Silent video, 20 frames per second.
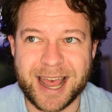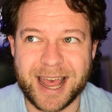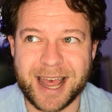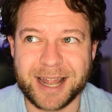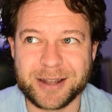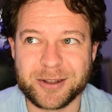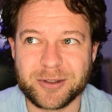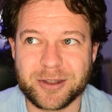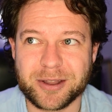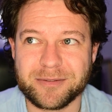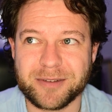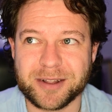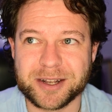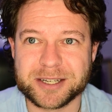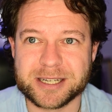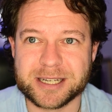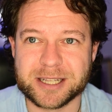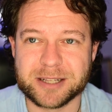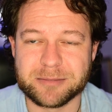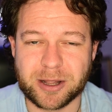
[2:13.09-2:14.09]
and
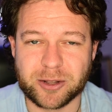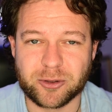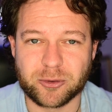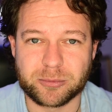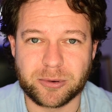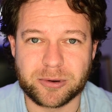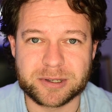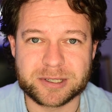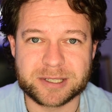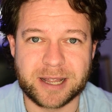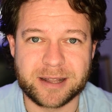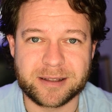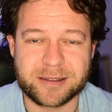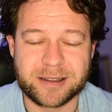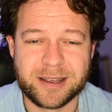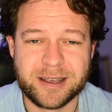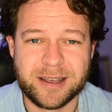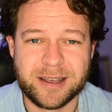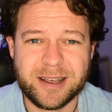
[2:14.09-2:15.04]
eventually the Mandelbrot set.